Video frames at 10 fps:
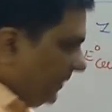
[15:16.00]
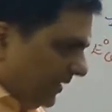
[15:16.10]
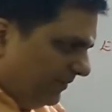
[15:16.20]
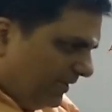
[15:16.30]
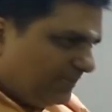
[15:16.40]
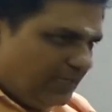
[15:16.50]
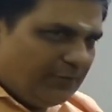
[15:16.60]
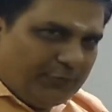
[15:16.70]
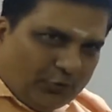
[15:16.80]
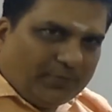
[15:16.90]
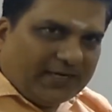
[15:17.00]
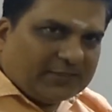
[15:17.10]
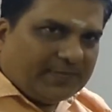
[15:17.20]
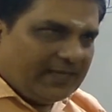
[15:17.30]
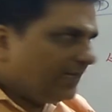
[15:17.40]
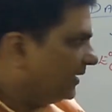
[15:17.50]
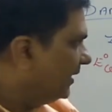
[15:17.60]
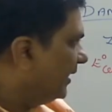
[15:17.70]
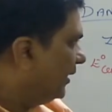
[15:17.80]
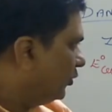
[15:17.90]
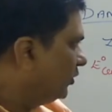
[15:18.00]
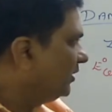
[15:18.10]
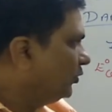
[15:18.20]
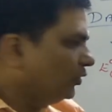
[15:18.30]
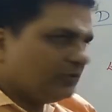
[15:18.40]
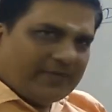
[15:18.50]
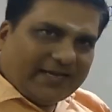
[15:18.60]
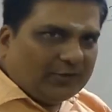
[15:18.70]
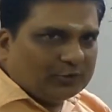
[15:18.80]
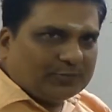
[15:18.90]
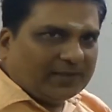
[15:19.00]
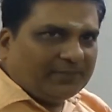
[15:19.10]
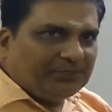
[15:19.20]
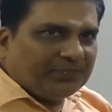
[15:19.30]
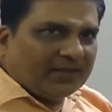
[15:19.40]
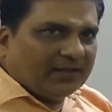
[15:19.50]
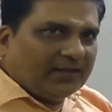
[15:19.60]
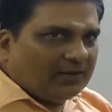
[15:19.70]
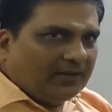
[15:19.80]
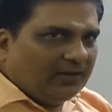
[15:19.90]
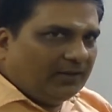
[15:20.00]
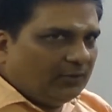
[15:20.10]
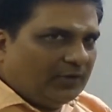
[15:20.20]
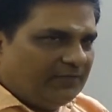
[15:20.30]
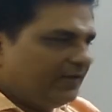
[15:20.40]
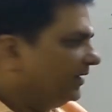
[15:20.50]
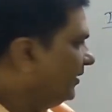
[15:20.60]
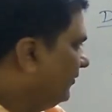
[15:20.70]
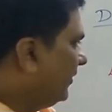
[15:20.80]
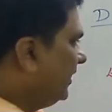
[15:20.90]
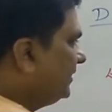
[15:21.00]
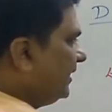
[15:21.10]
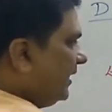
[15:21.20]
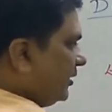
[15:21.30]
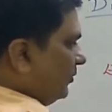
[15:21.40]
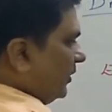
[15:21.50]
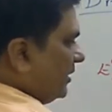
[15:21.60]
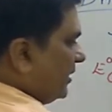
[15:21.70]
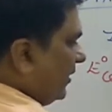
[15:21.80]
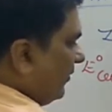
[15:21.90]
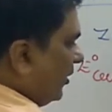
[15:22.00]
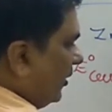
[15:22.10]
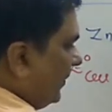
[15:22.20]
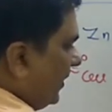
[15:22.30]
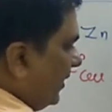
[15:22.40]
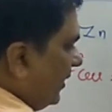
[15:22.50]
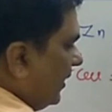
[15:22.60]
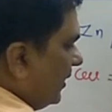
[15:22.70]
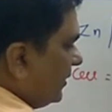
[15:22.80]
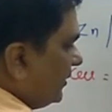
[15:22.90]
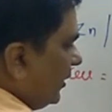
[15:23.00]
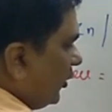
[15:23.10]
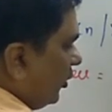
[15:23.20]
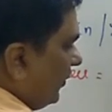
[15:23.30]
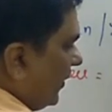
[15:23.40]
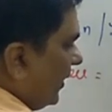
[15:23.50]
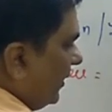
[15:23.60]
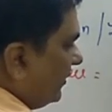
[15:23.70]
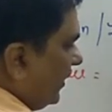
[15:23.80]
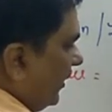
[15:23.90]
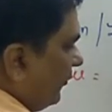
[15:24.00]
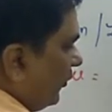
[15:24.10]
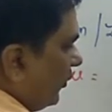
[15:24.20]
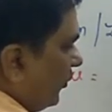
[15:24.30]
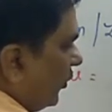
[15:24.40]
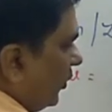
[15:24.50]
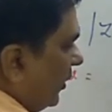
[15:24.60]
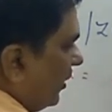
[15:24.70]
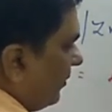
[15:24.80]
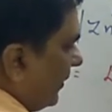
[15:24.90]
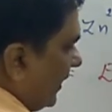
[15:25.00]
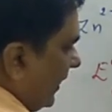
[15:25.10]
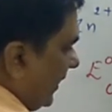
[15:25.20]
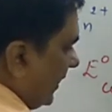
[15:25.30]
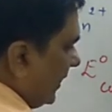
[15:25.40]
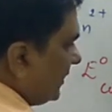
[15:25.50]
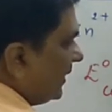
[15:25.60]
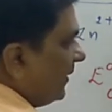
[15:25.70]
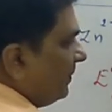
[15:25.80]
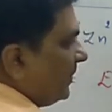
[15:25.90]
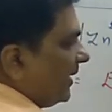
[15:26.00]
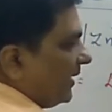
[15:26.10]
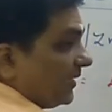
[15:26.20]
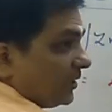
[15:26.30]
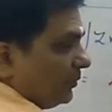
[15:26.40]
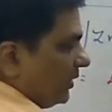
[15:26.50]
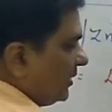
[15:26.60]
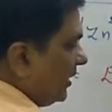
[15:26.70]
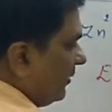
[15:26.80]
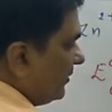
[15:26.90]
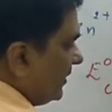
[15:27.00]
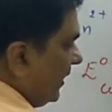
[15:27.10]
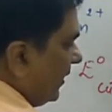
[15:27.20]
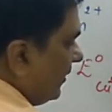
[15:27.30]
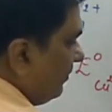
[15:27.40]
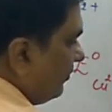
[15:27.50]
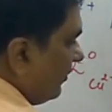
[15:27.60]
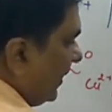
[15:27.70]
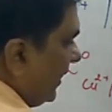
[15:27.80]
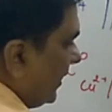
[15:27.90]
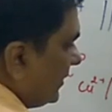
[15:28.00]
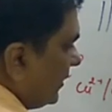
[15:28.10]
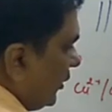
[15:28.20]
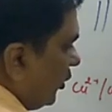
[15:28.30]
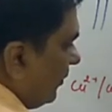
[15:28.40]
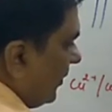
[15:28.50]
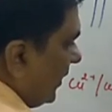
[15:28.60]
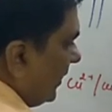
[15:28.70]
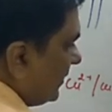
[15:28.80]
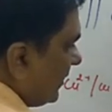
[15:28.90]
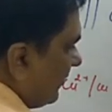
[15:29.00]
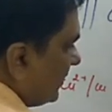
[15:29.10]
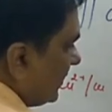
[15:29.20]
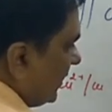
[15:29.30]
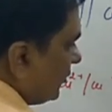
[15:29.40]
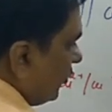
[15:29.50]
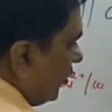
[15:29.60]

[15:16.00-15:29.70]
Previously, few minutes back, I wrote those values ma. You refer. What is the reduction potential of copper? 0.34 volt minus reduction potential of zinc minus 0.76